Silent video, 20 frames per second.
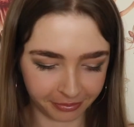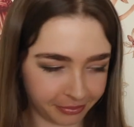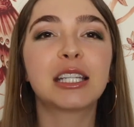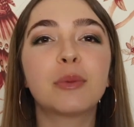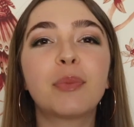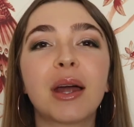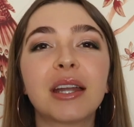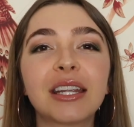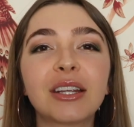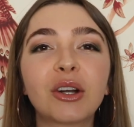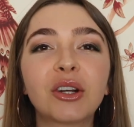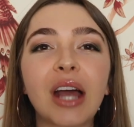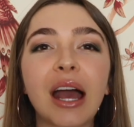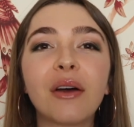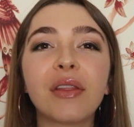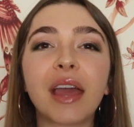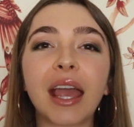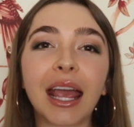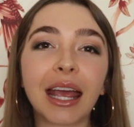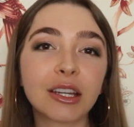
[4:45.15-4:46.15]
Depending on
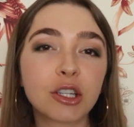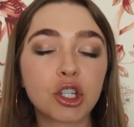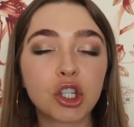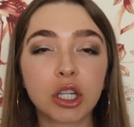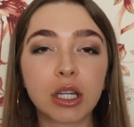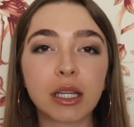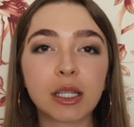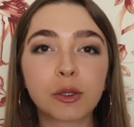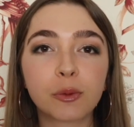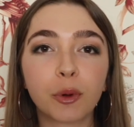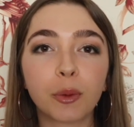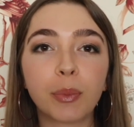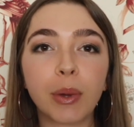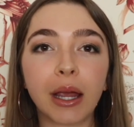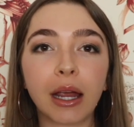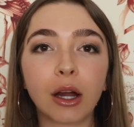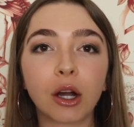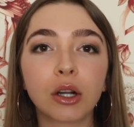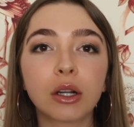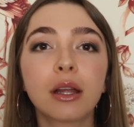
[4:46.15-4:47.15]
how the antigen is
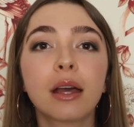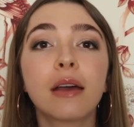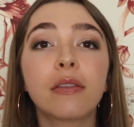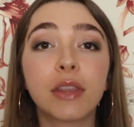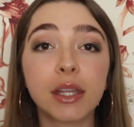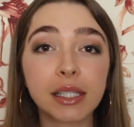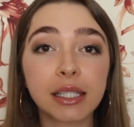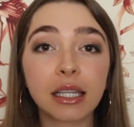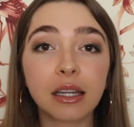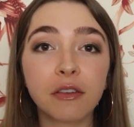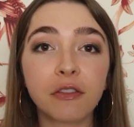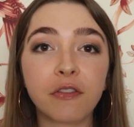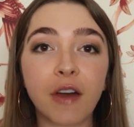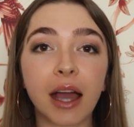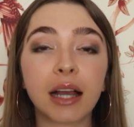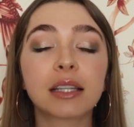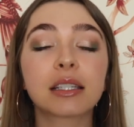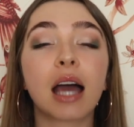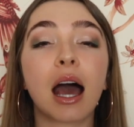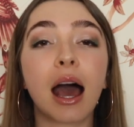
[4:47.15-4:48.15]
prepared, this can
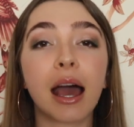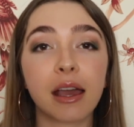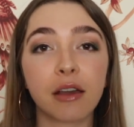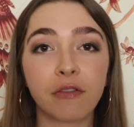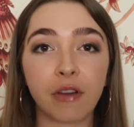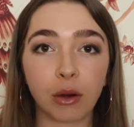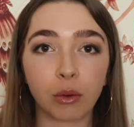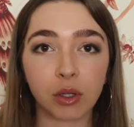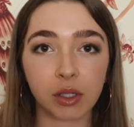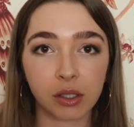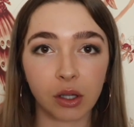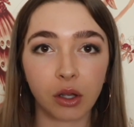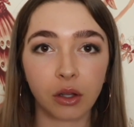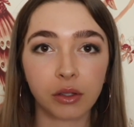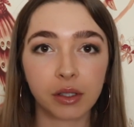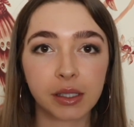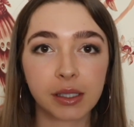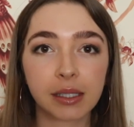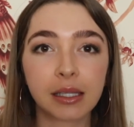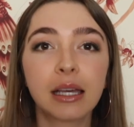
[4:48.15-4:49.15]
affect I F A
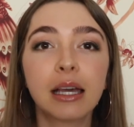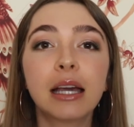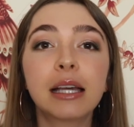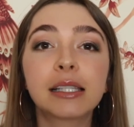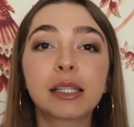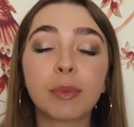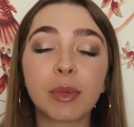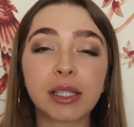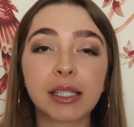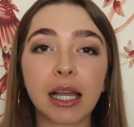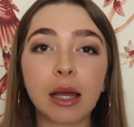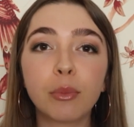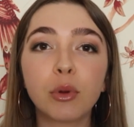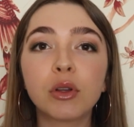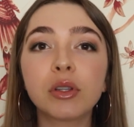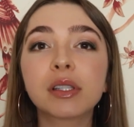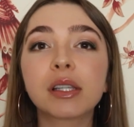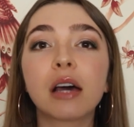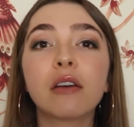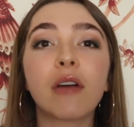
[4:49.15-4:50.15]
results. Some
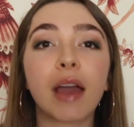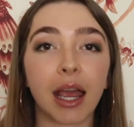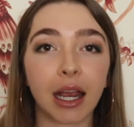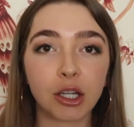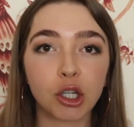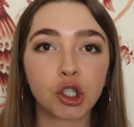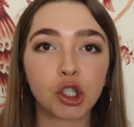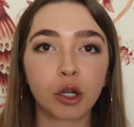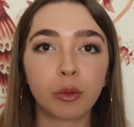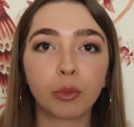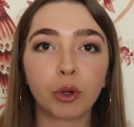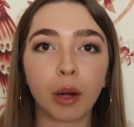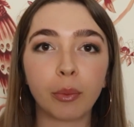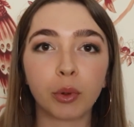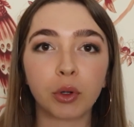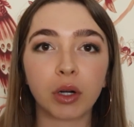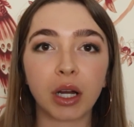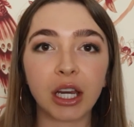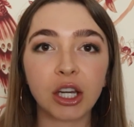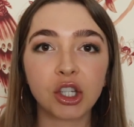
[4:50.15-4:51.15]
examples of antigen
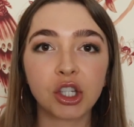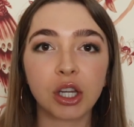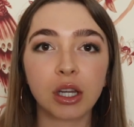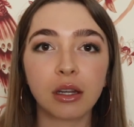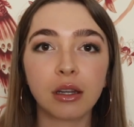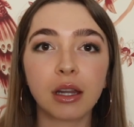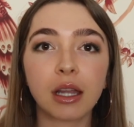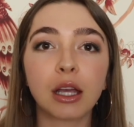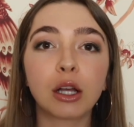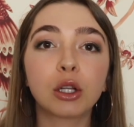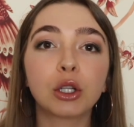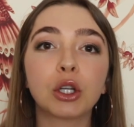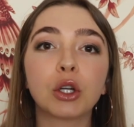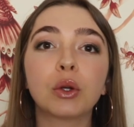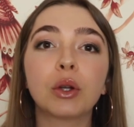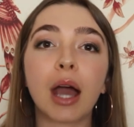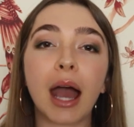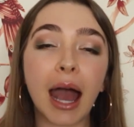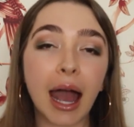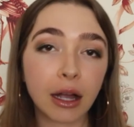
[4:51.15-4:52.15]
preparation
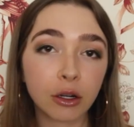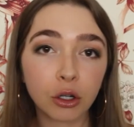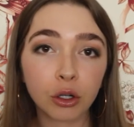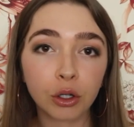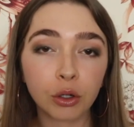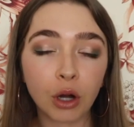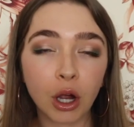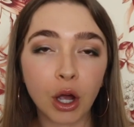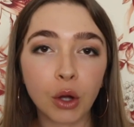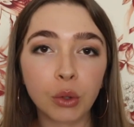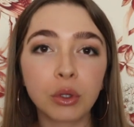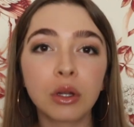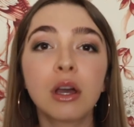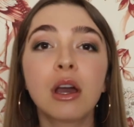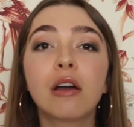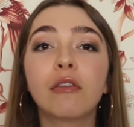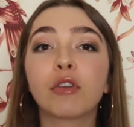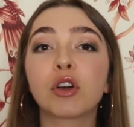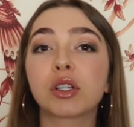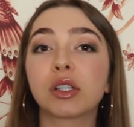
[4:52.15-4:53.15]
include agar-grown
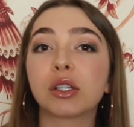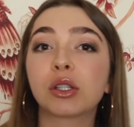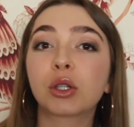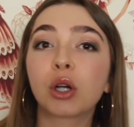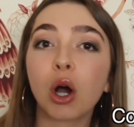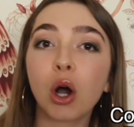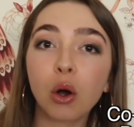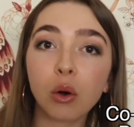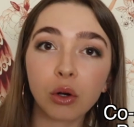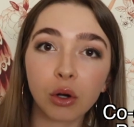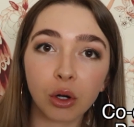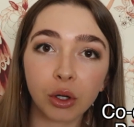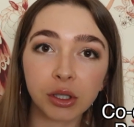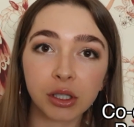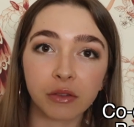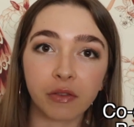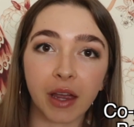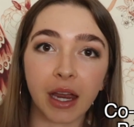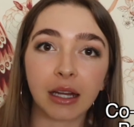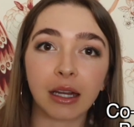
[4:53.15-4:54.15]
versus
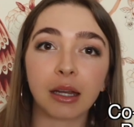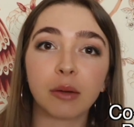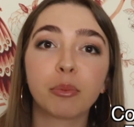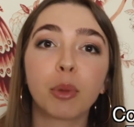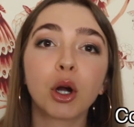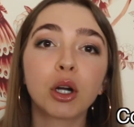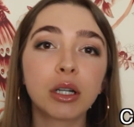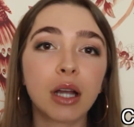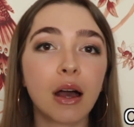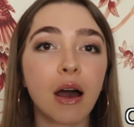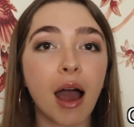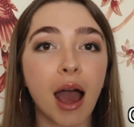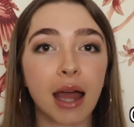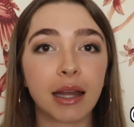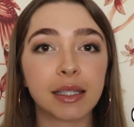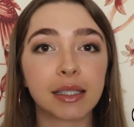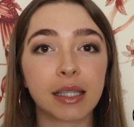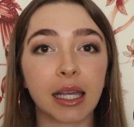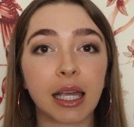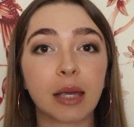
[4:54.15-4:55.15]
co-cultivated Bartonella
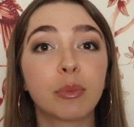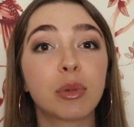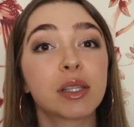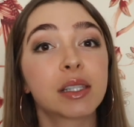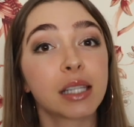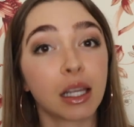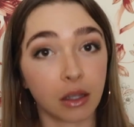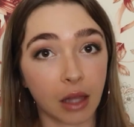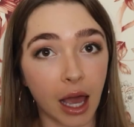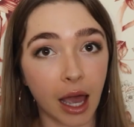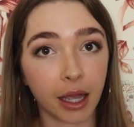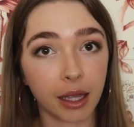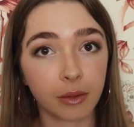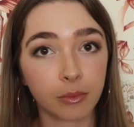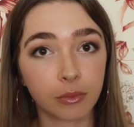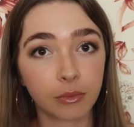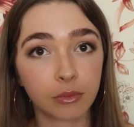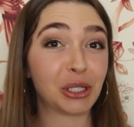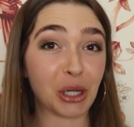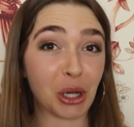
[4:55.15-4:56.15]
hensley bacilli.
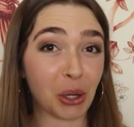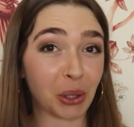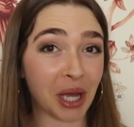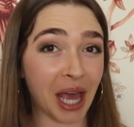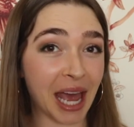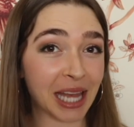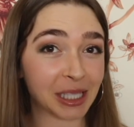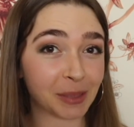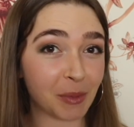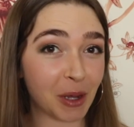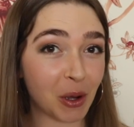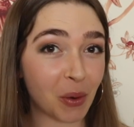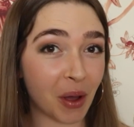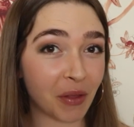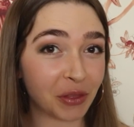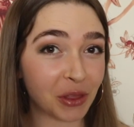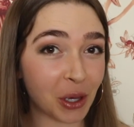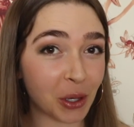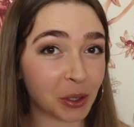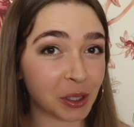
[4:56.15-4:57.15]
Don't ask me
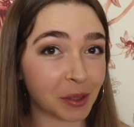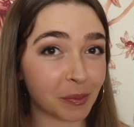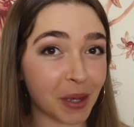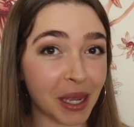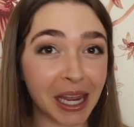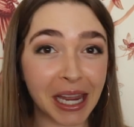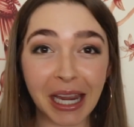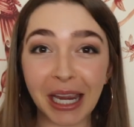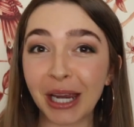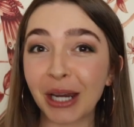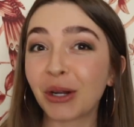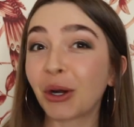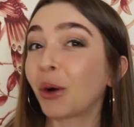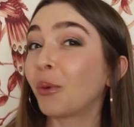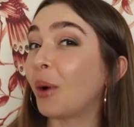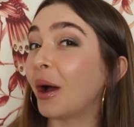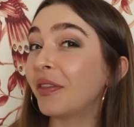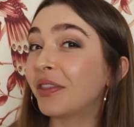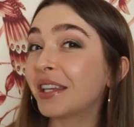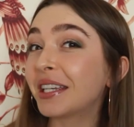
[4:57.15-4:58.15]
what those mean
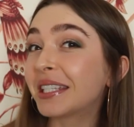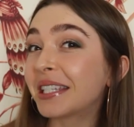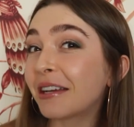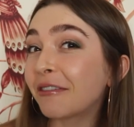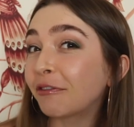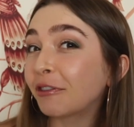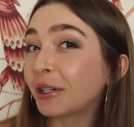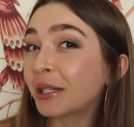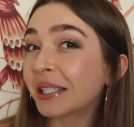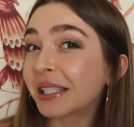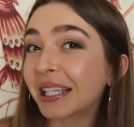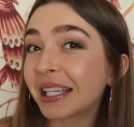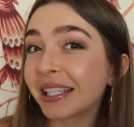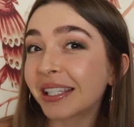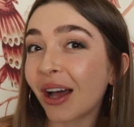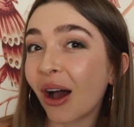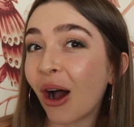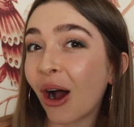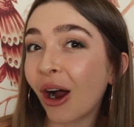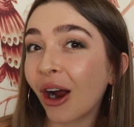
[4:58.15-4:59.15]
or what the
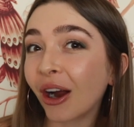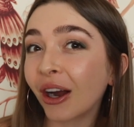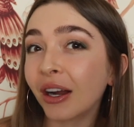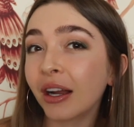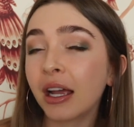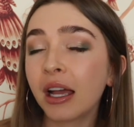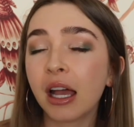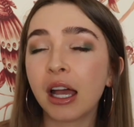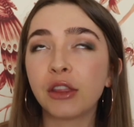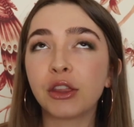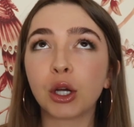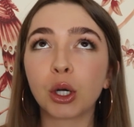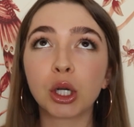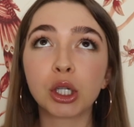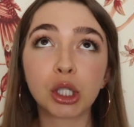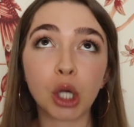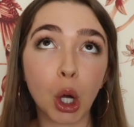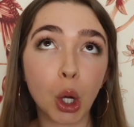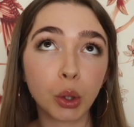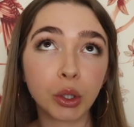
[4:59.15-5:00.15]
differences are. There
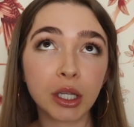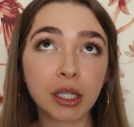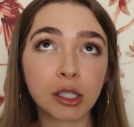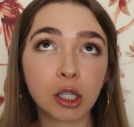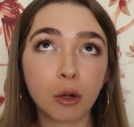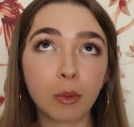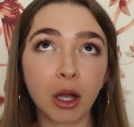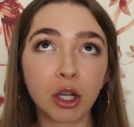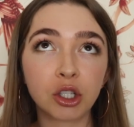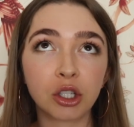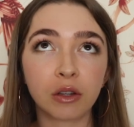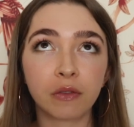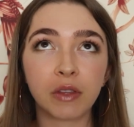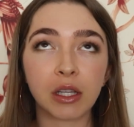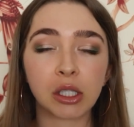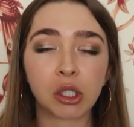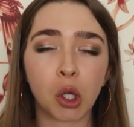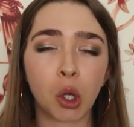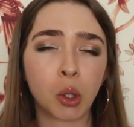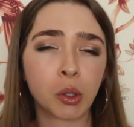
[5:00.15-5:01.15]
is only so much of
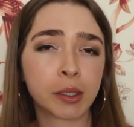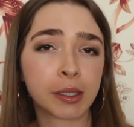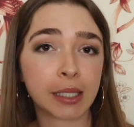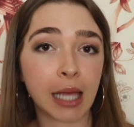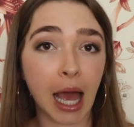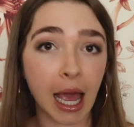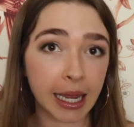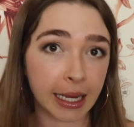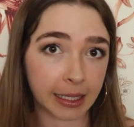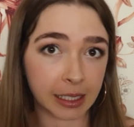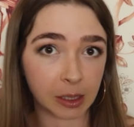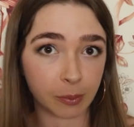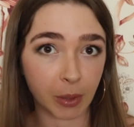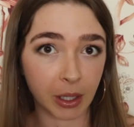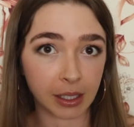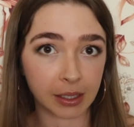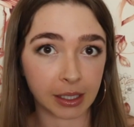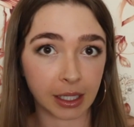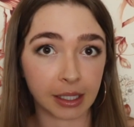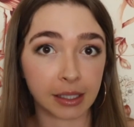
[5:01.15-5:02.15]
this whole science
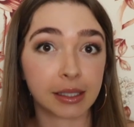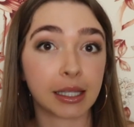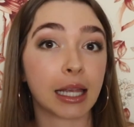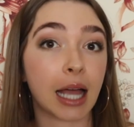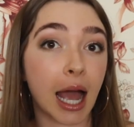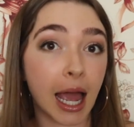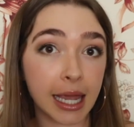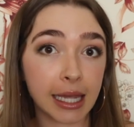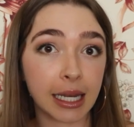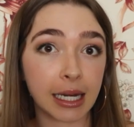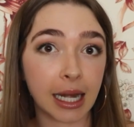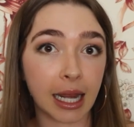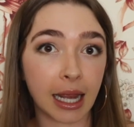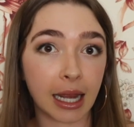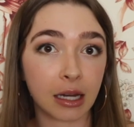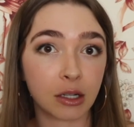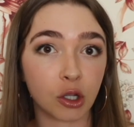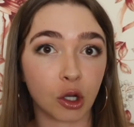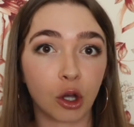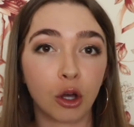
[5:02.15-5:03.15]
business that I can
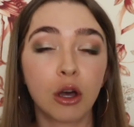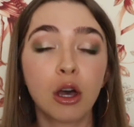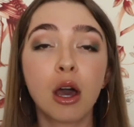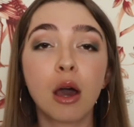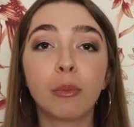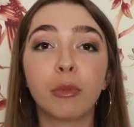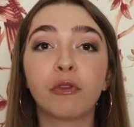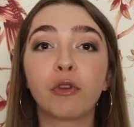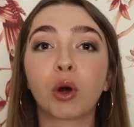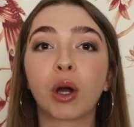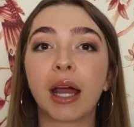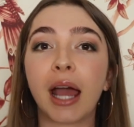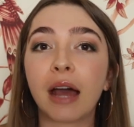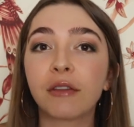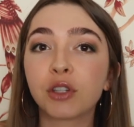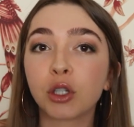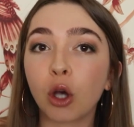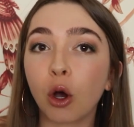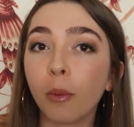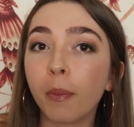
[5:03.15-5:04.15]
handle before I
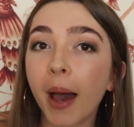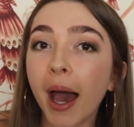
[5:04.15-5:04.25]
have to go